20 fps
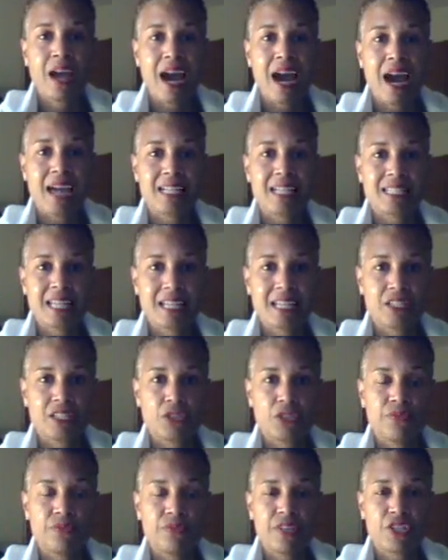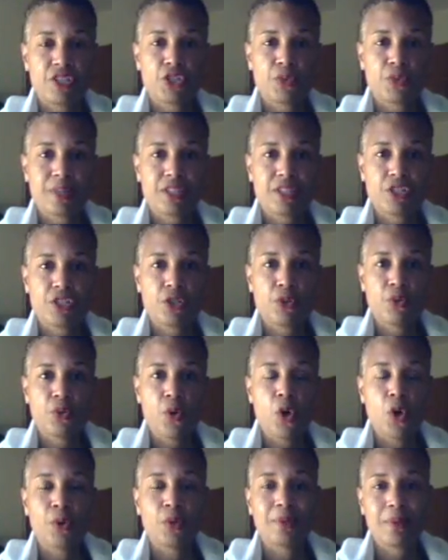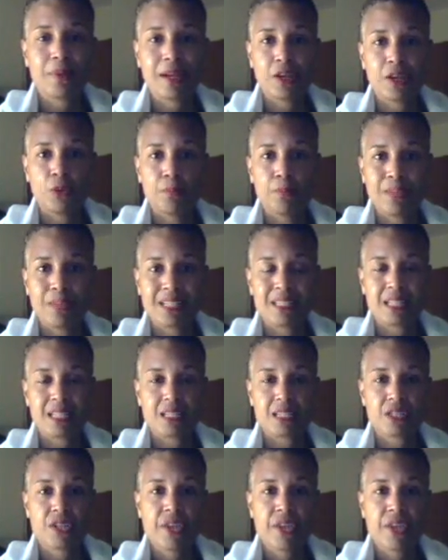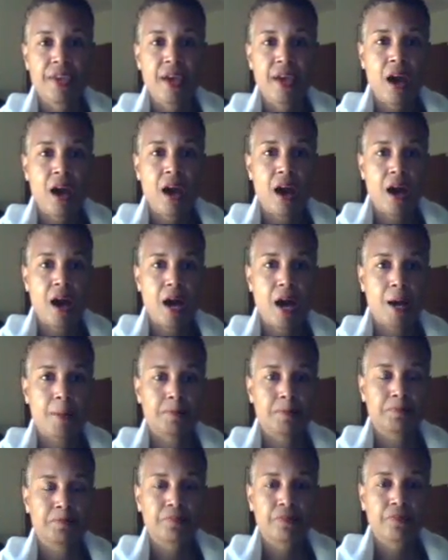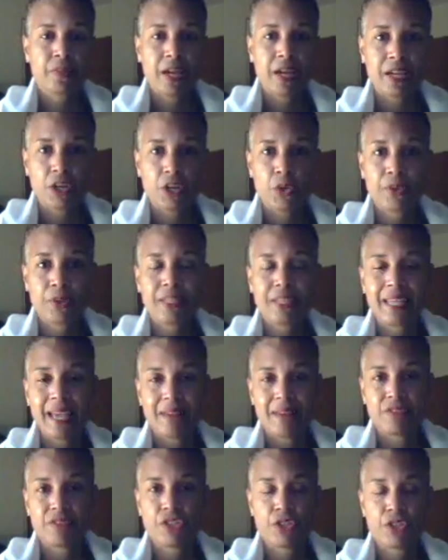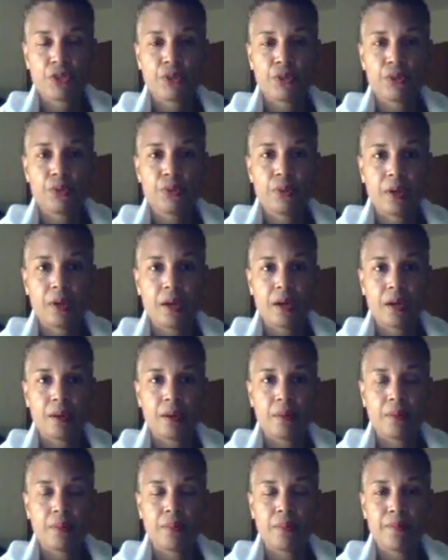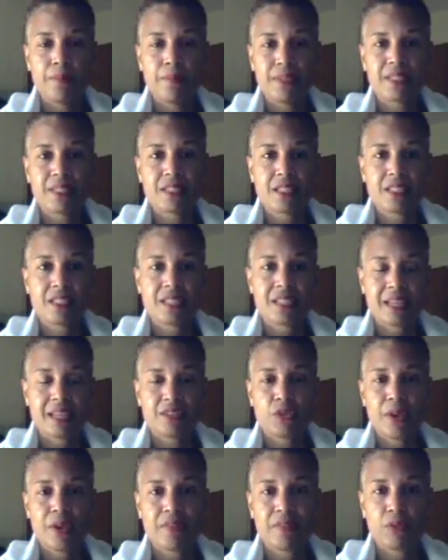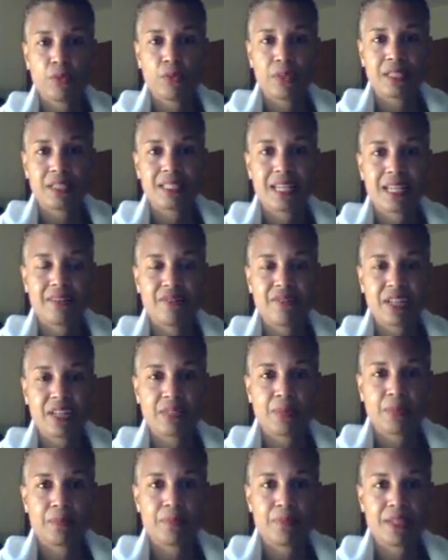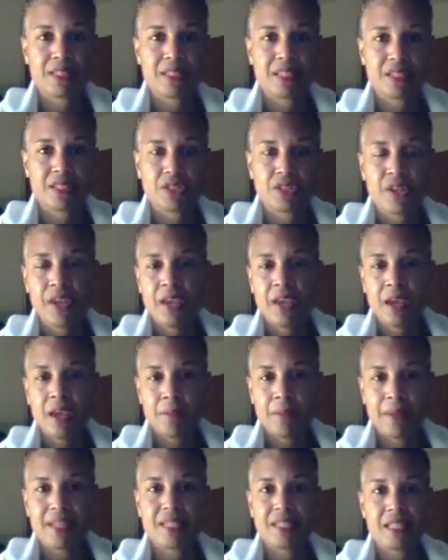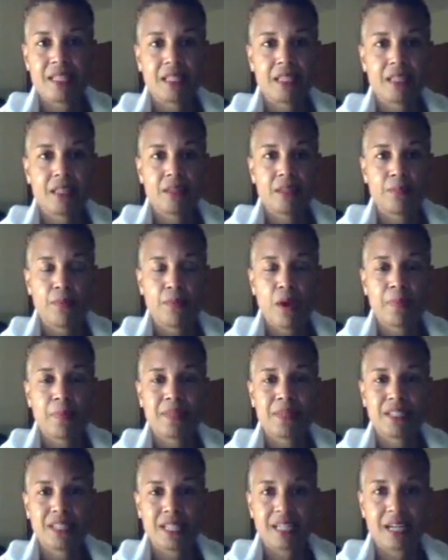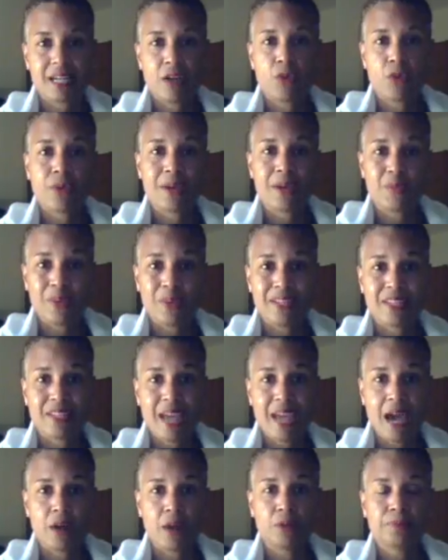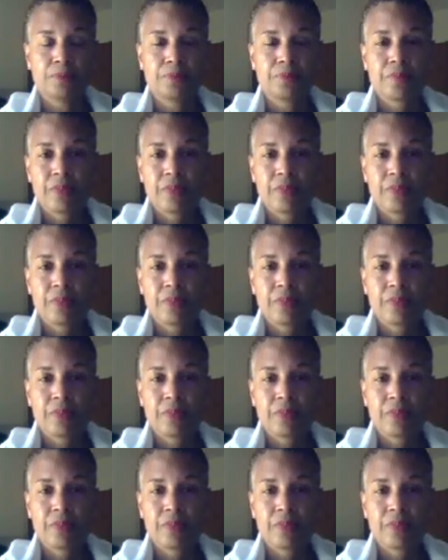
I decided to venture into owning my own business. Um, I currently have two businesses. I do have a real estate investment business. Basically, the properties that I own, I rent out.